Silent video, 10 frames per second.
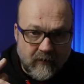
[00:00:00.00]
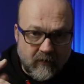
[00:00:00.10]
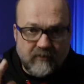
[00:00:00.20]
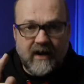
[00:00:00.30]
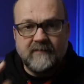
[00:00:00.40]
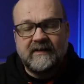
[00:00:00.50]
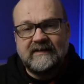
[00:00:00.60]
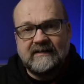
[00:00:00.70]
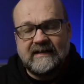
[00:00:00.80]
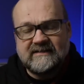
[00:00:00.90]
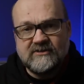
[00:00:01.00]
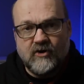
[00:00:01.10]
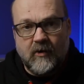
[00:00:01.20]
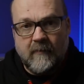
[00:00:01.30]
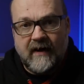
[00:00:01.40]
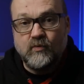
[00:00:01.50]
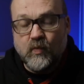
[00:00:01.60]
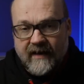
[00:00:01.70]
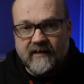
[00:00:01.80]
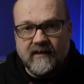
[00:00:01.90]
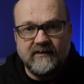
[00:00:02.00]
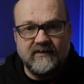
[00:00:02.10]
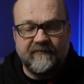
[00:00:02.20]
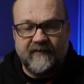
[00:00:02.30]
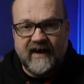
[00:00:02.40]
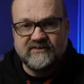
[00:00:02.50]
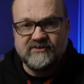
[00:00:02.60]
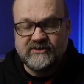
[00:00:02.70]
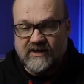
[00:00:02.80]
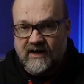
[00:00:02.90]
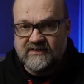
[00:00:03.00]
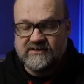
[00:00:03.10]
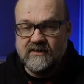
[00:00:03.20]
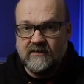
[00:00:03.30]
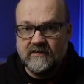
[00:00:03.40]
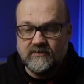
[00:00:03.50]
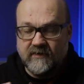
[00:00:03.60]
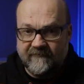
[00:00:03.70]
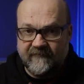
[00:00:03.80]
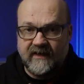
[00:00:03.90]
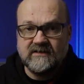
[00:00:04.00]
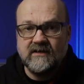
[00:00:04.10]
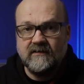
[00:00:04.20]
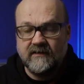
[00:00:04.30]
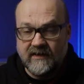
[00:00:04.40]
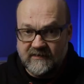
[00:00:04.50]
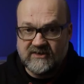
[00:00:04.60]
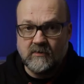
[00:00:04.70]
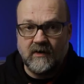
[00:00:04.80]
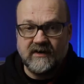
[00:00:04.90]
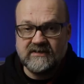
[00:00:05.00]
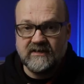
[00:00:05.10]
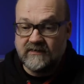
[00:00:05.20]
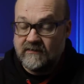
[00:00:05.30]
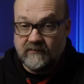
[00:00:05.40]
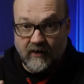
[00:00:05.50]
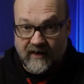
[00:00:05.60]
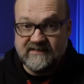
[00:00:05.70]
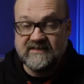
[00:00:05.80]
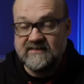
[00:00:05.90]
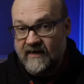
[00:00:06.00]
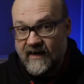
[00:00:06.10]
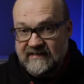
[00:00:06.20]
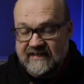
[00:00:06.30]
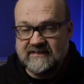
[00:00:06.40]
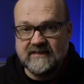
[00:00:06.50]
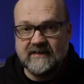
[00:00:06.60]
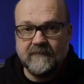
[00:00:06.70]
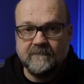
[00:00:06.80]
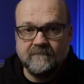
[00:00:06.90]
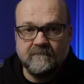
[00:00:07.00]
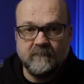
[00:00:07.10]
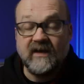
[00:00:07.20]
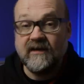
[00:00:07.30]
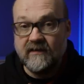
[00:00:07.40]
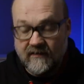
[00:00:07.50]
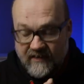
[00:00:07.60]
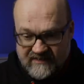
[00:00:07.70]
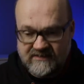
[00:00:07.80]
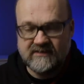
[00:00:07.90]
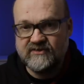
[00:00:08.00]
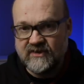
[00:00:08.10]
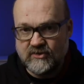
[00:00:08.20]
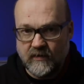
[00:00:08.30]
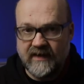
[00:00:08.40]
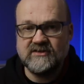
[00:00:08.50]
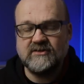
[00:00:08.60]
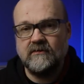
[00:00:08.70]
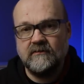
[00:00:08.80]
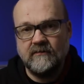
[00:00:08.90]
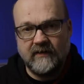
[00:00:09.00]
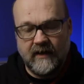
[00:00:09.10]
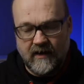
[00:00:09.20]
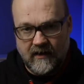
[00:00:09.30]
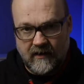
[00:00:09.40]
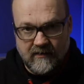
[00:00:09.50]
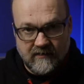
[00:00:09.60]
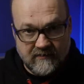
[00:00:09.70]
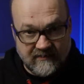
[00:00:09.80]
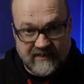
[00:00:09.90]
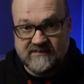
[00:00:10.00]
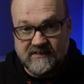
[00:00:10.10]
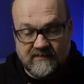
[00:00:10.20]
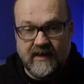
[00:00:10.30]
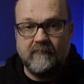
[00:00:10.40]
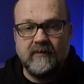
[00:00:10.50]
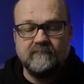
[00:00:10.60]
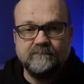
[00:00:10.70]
All right, but let's talk about when the diffraction starts to affect the image quality in the lenses that I tested in this situation that I tested them.